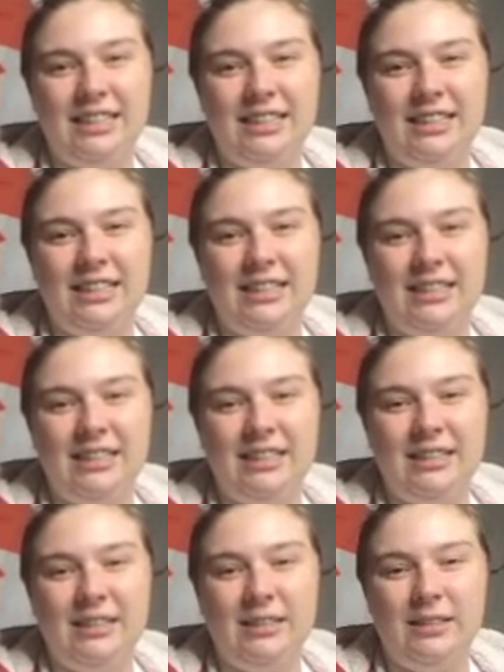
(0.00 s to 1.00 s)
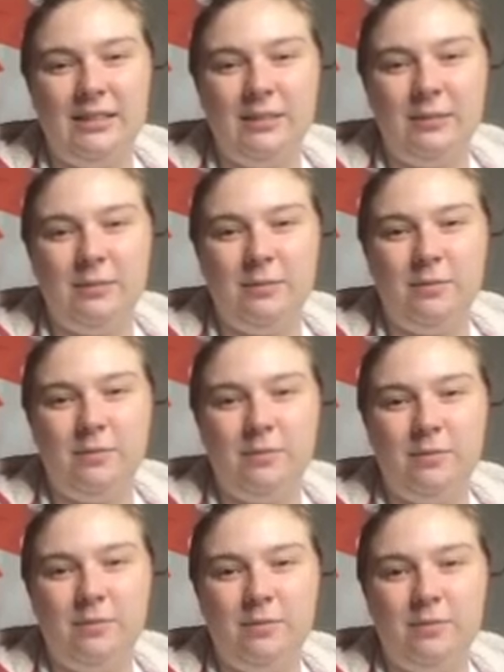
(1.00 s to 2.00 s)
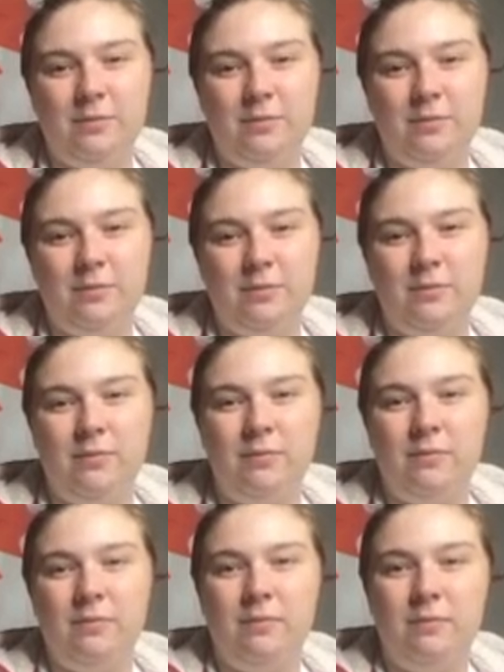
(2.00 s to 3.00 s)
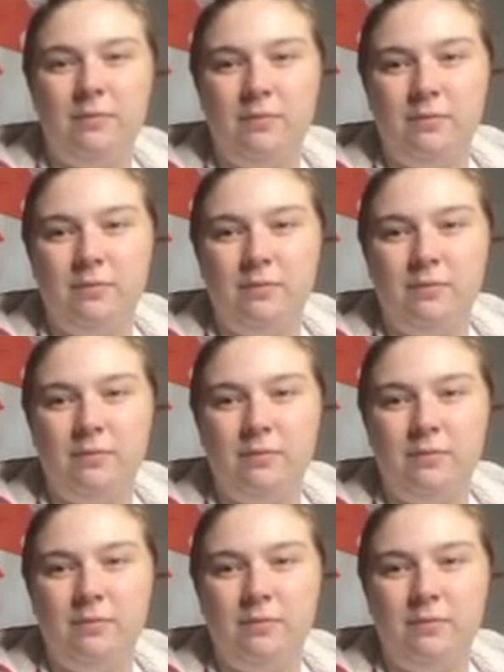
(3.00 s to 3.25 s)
(silent)